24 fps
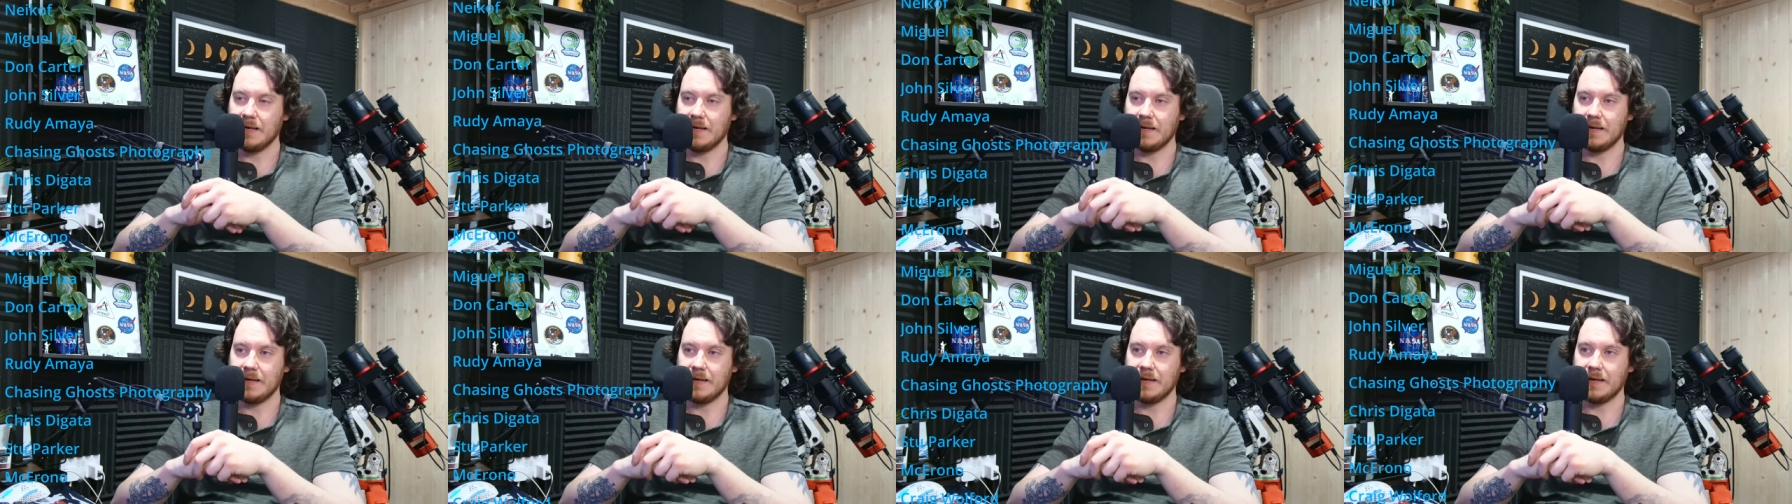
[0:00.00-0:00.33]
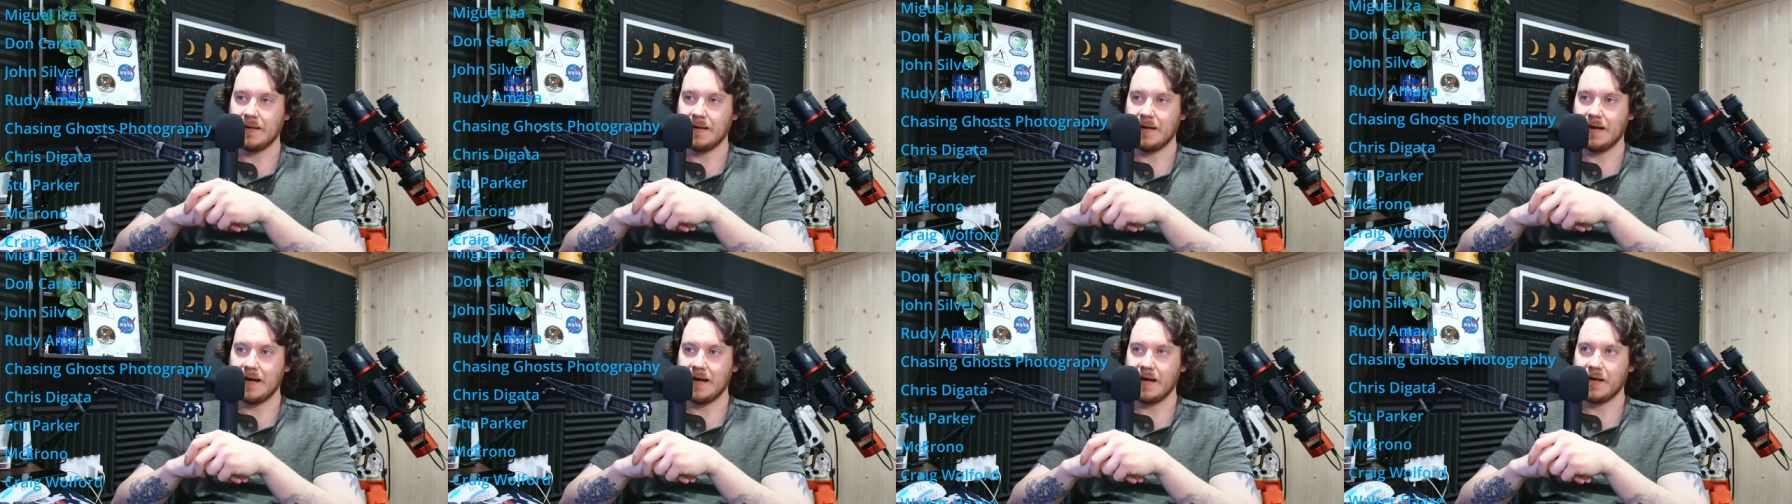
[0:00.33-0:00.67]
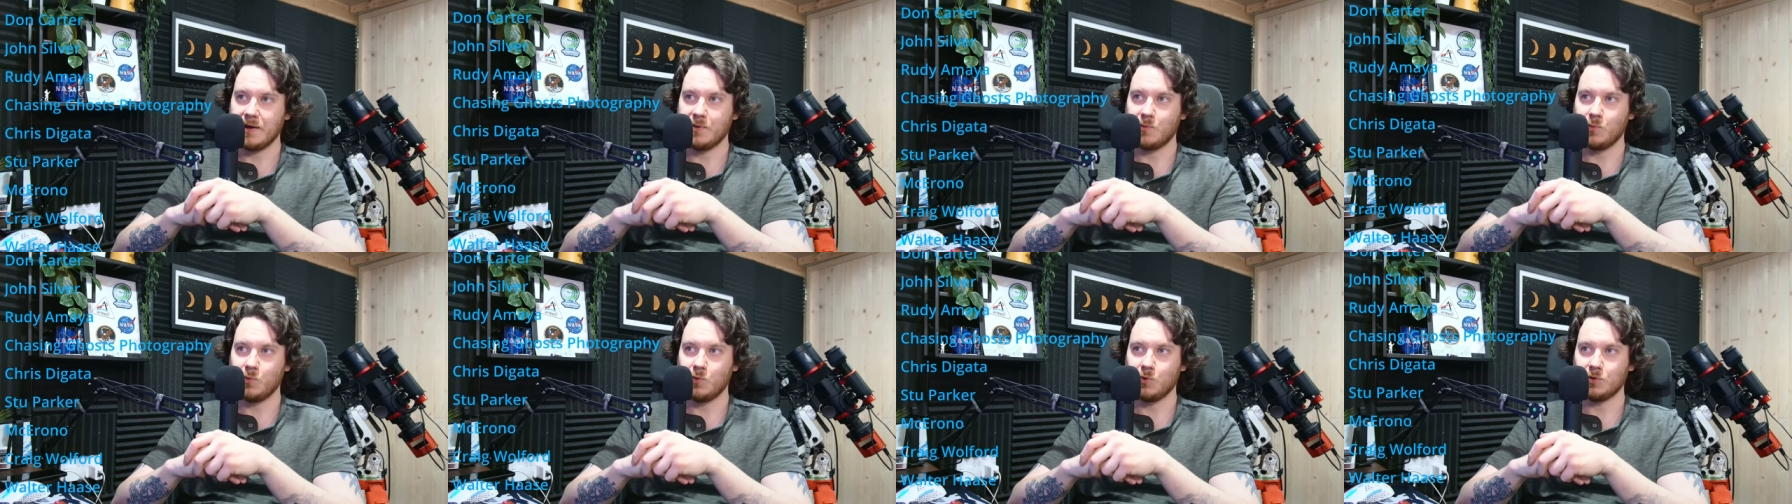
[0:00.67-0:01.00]
uh,
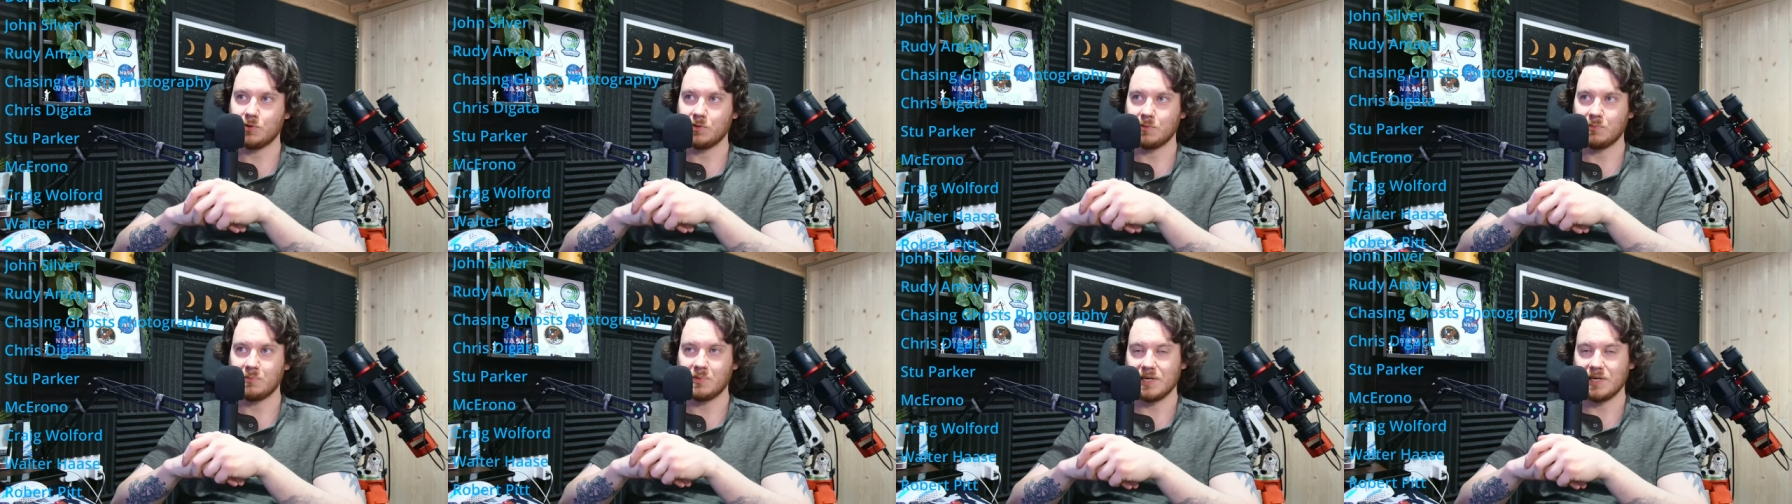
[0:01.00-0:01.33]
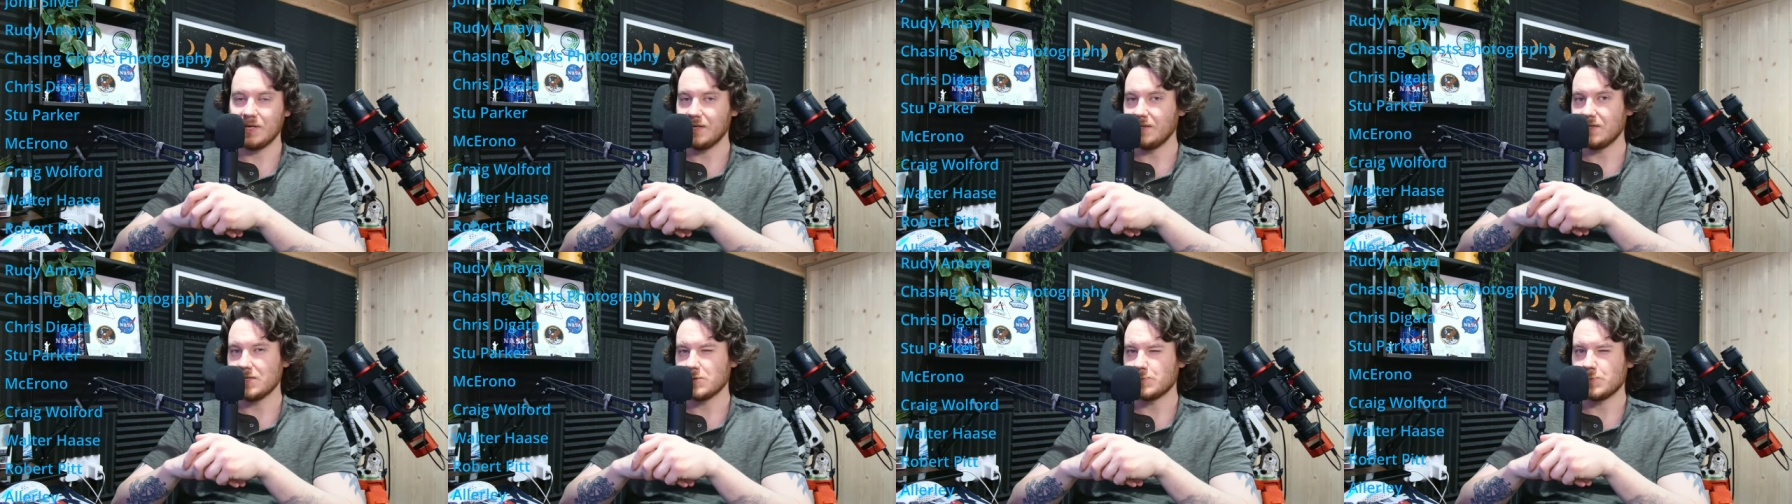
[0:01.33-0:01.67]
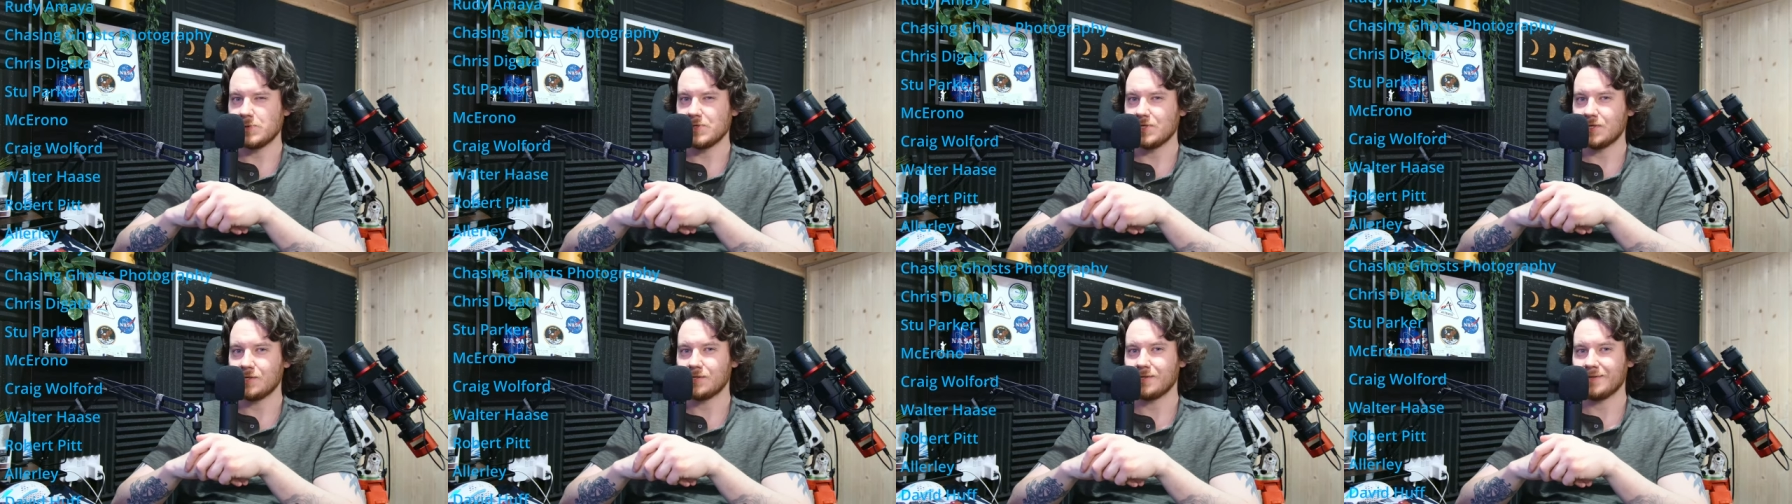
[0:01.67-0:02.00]
I wouldn't be in this
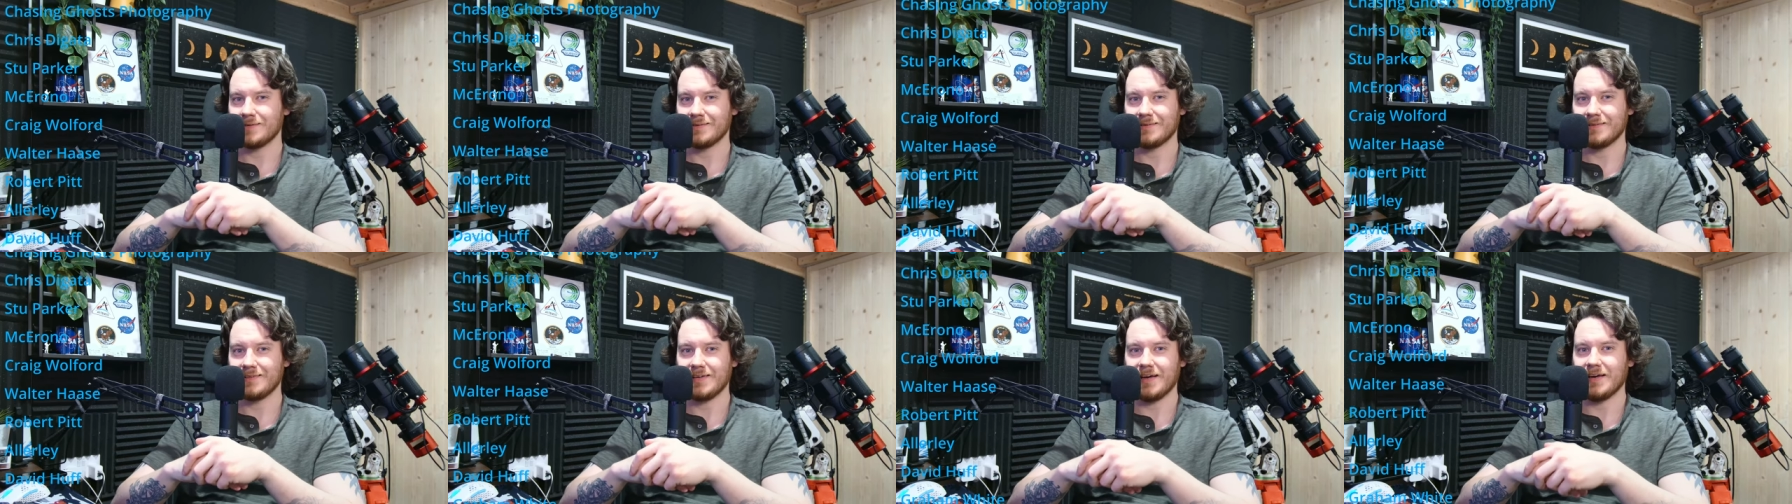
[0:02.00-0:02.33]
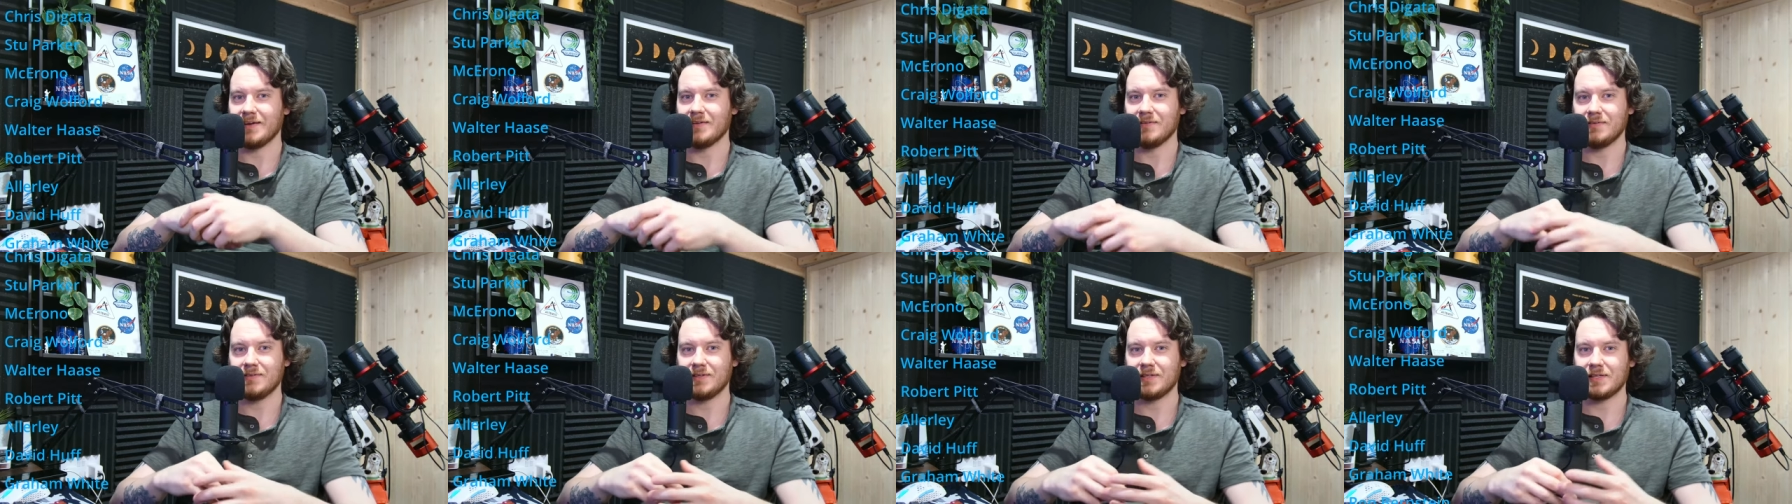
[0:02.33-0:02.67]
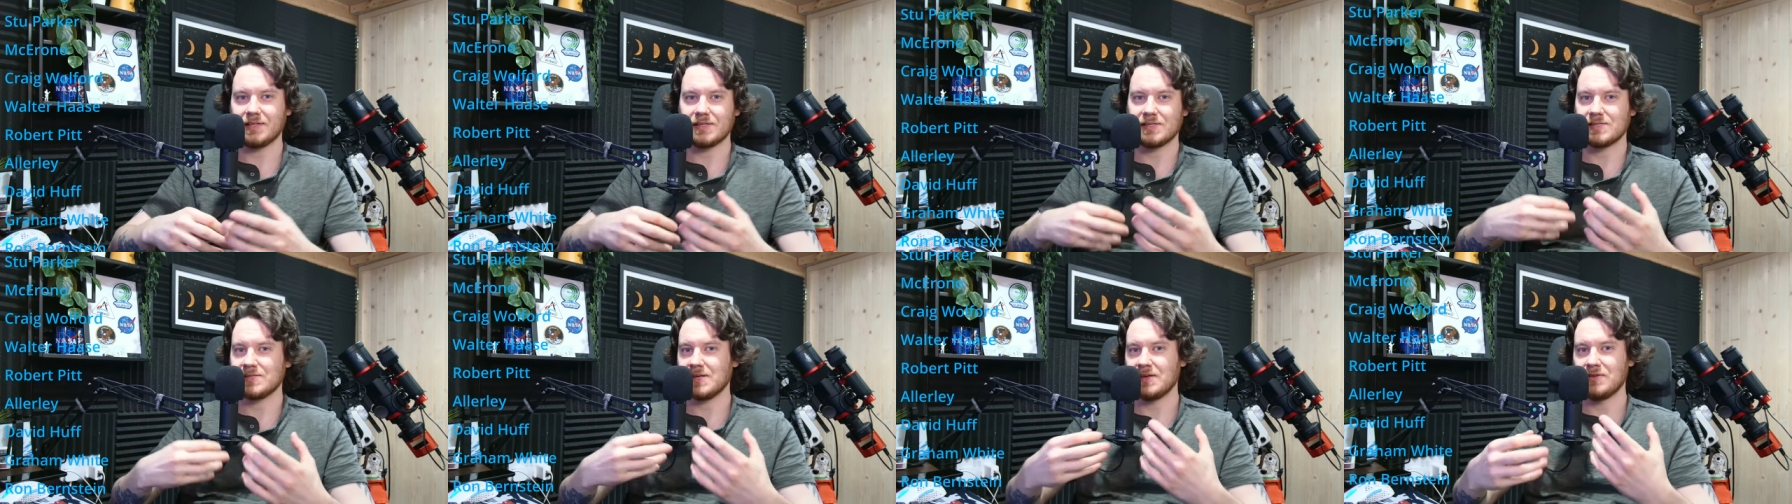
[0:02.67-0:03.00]
position, getting
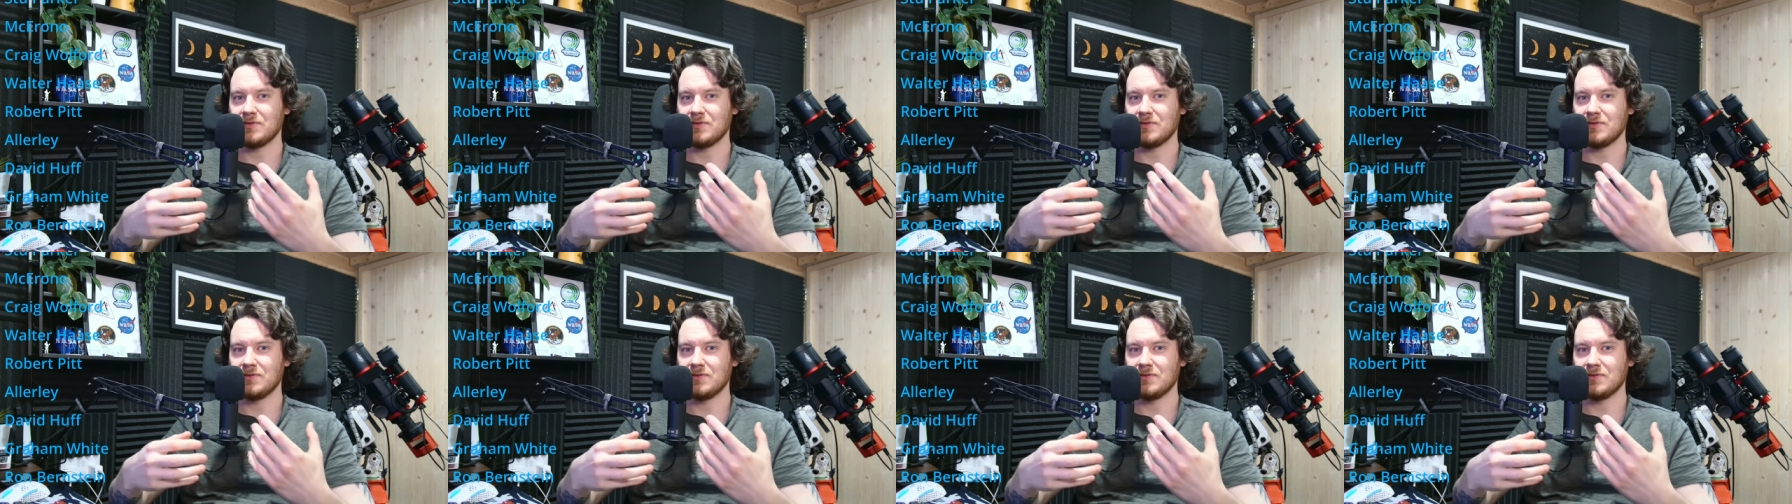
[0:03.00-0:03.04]
things sent